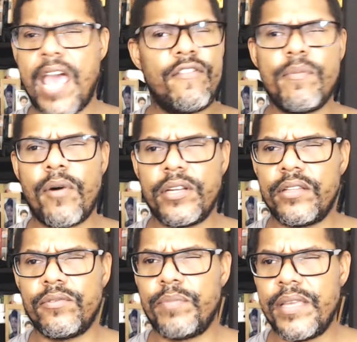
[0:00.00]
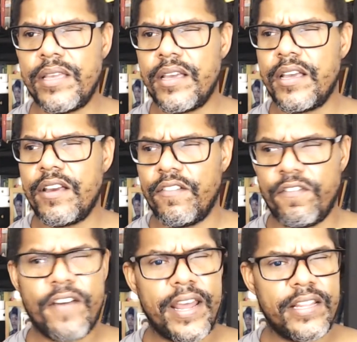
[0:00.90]
everybody to be
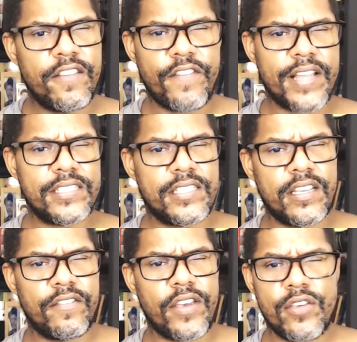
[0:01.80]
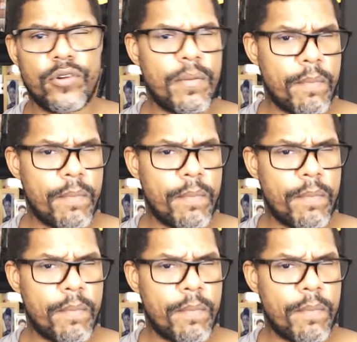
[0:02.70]
very defensive and you want to